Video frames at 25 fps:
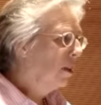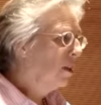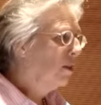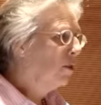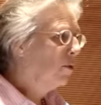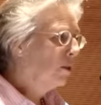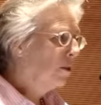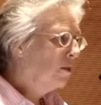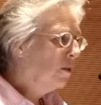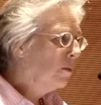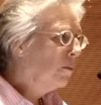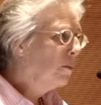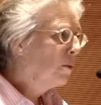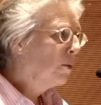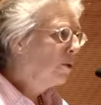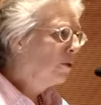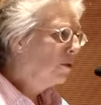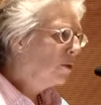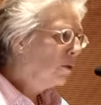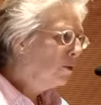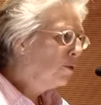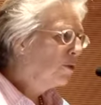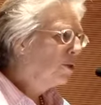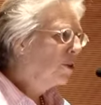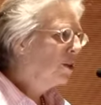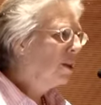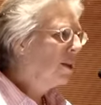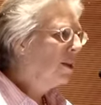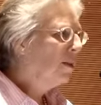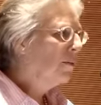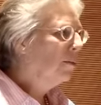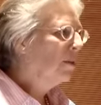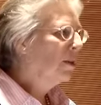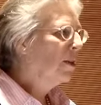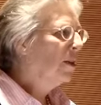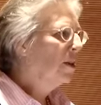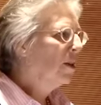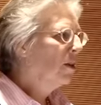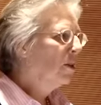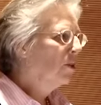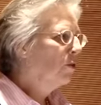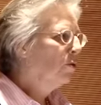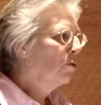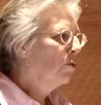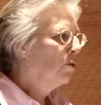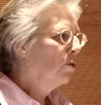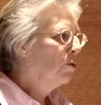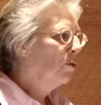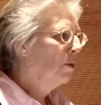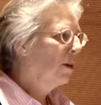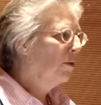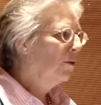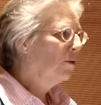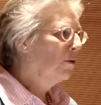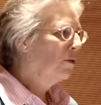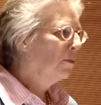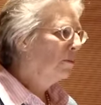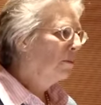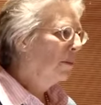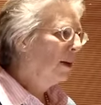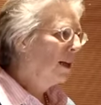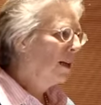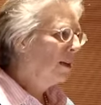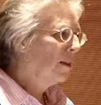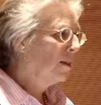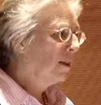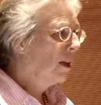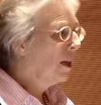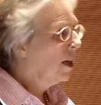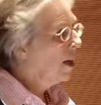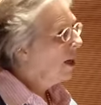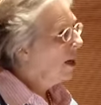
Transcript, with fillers: it was important for him to, to have the marks.